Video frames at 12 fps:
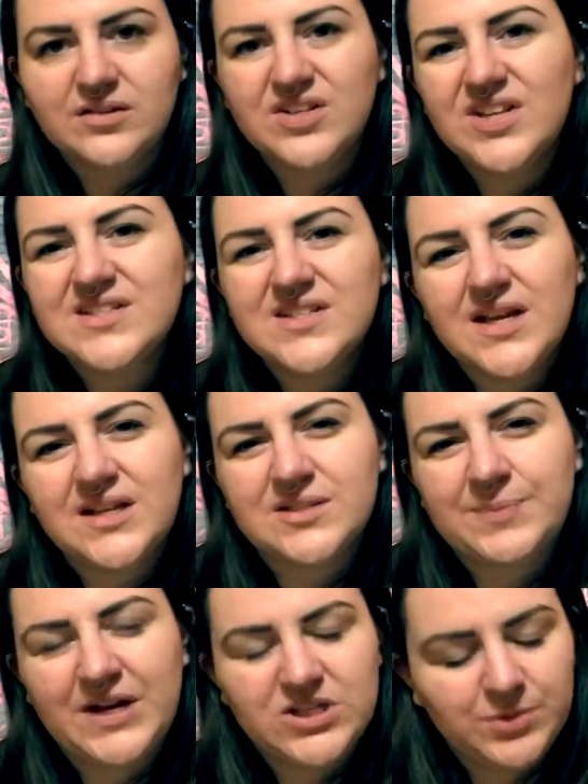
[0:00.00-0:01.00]
so this is like the
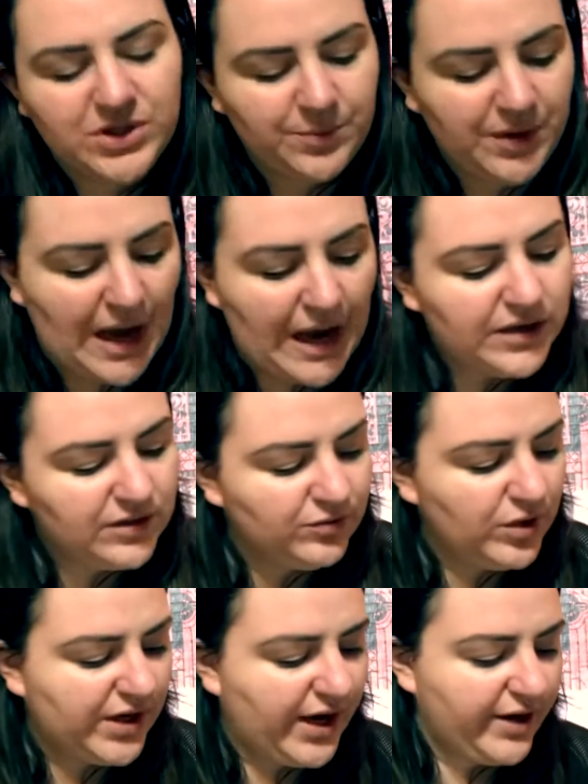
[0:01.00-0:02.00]
Spanish book that we kind of
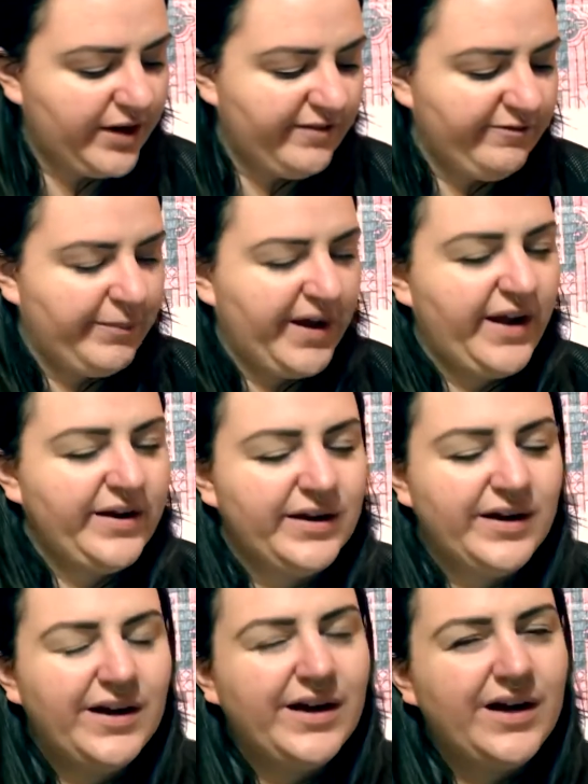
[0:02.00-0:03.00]
work out of, but
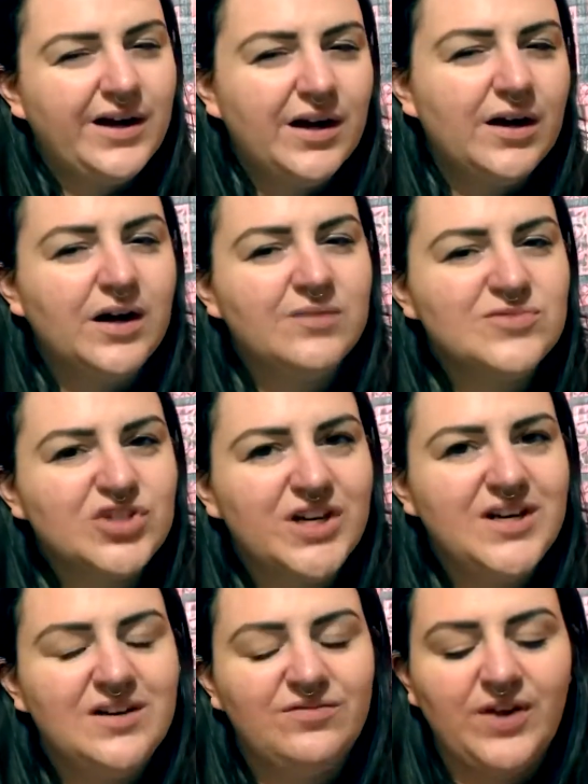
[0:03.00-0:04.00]
I'm
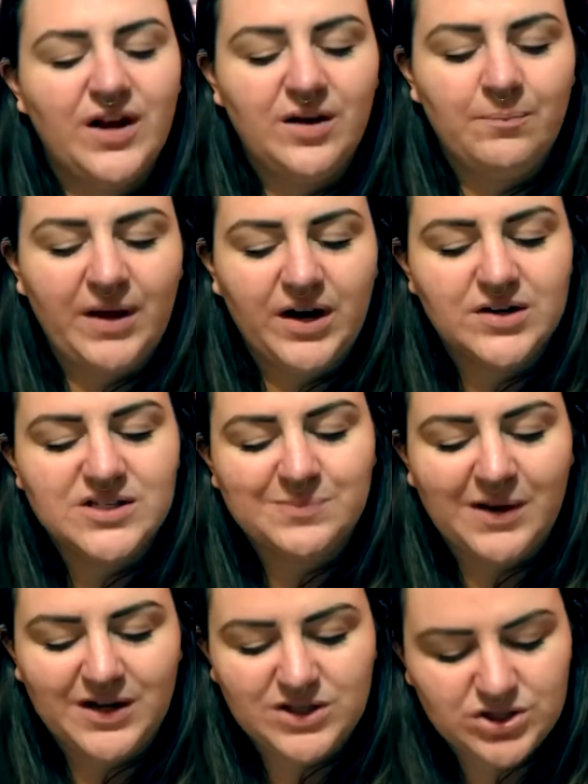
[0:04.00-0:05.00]
trying to find a better
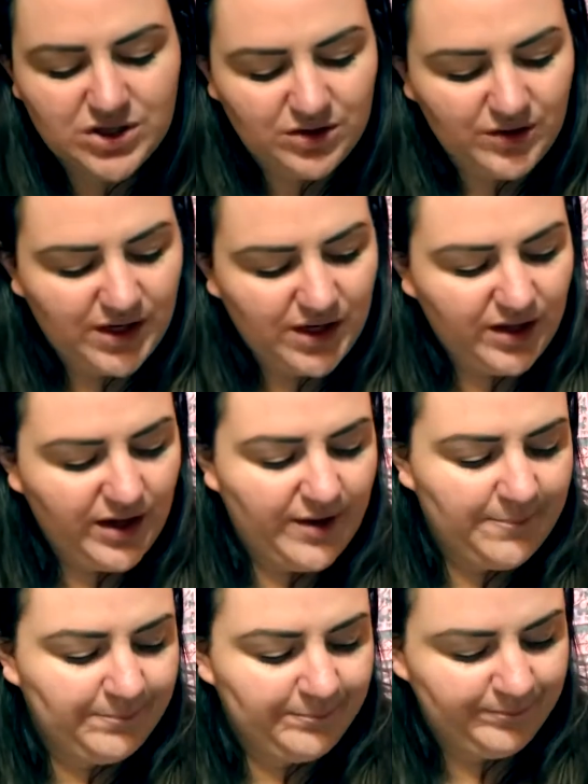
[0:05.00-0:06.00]
Spanish
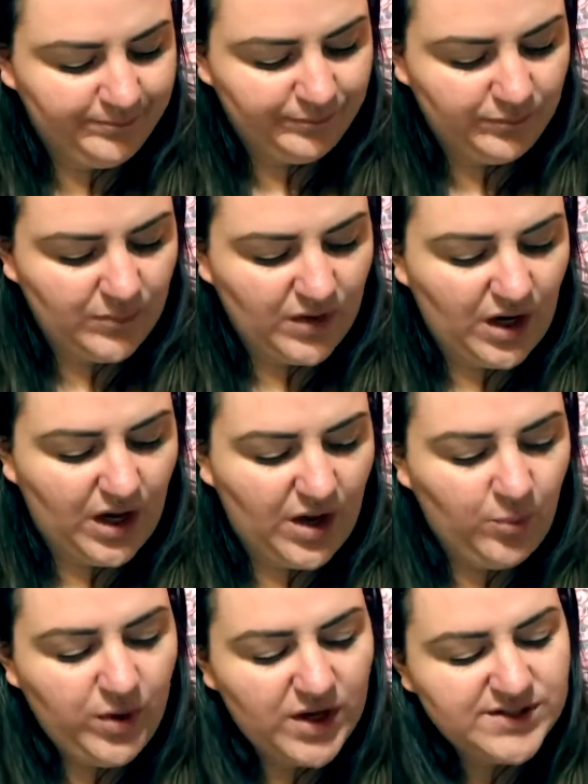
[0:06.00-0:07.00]
curriculum.
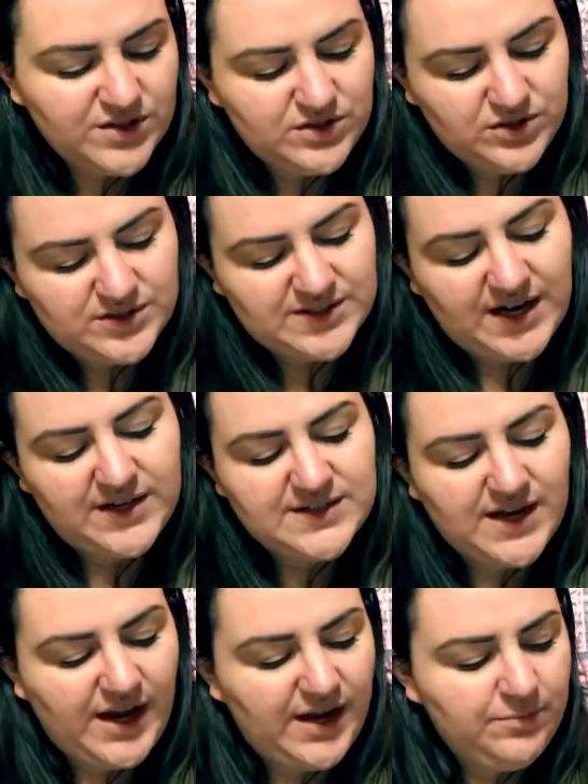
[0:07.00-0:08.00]
We also do Sign
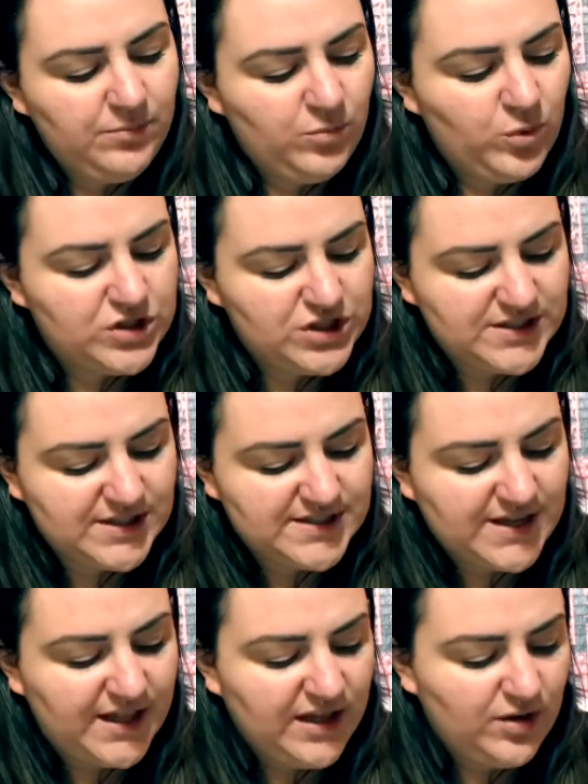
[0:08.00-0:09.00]
Time, which is a
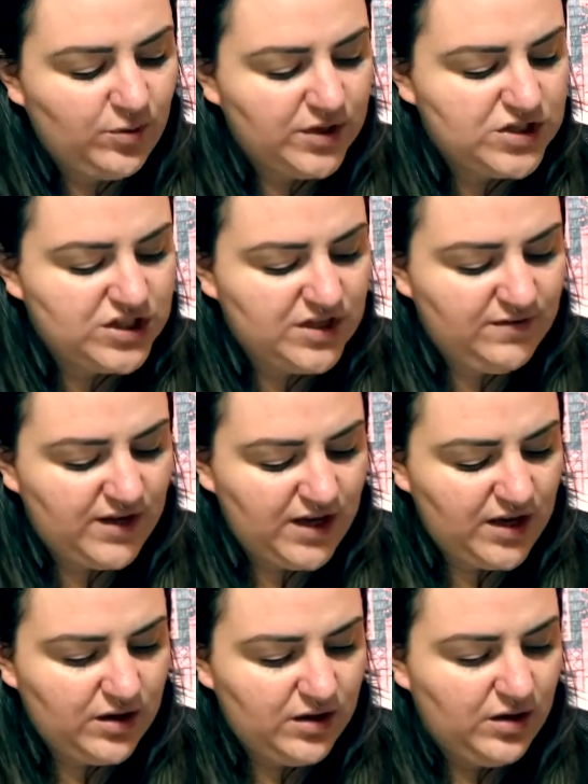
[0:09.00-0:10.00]
sign language
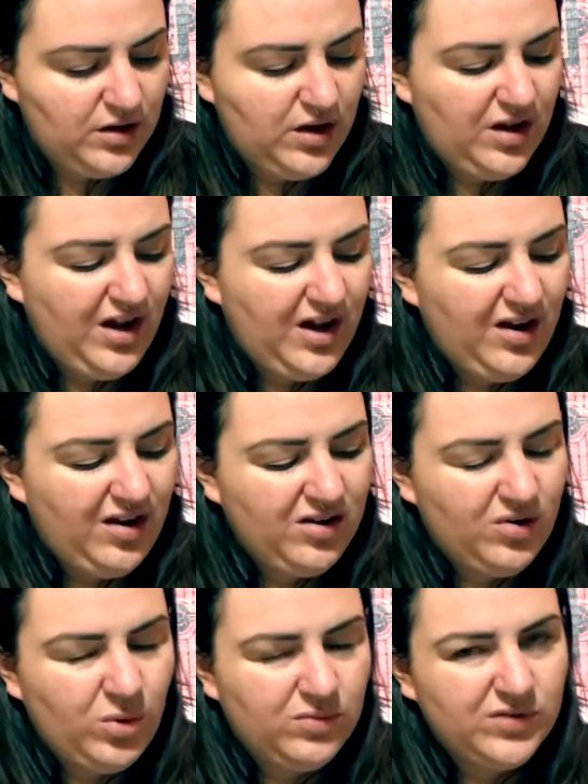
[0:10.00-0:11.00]
DVD, and I'll
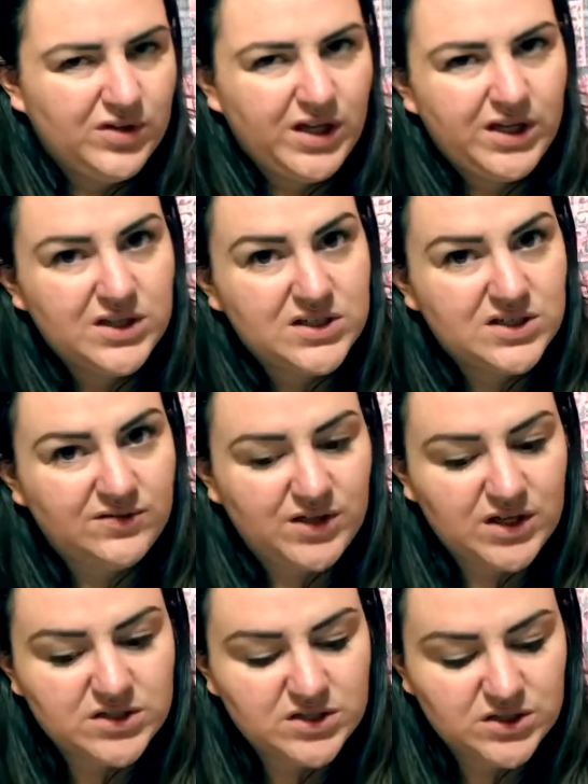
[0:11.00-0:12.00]
go over like the
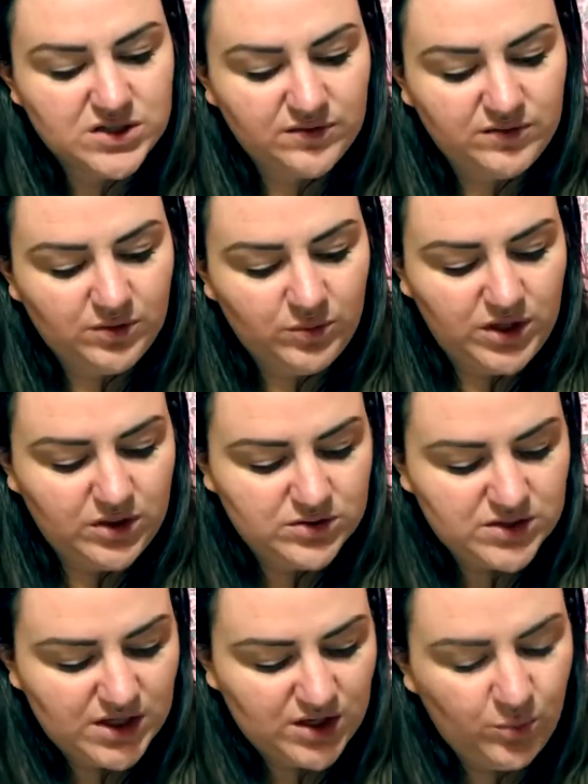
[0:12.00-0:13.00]
DVDs and stuff that we
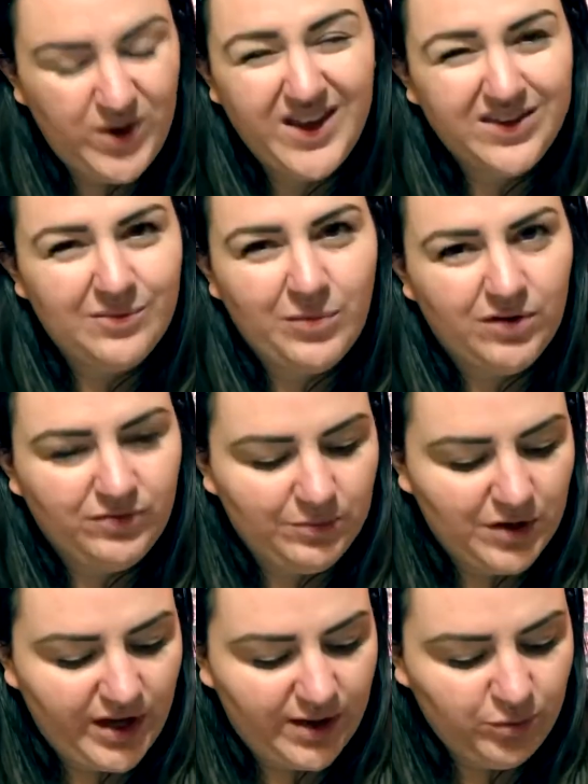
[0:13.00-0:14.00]
use later. We get them all from
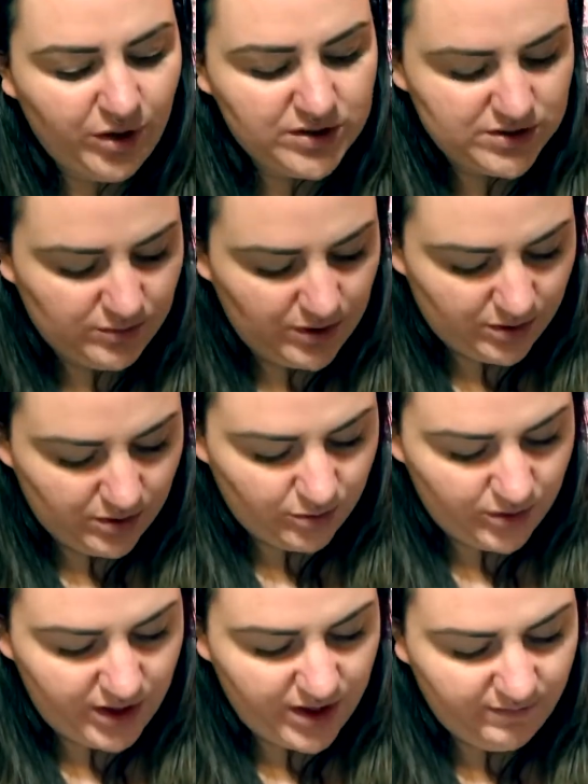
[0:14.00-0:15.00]
the library, so we don't
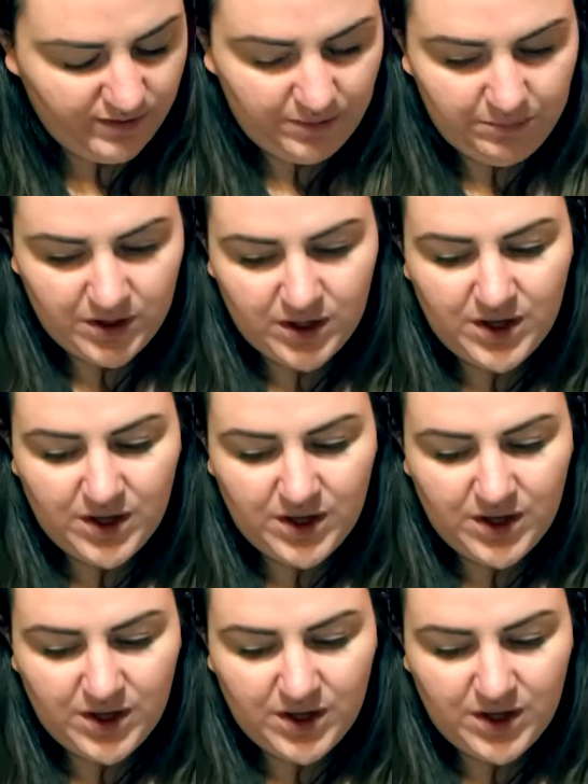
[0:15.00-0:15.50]
own any of them,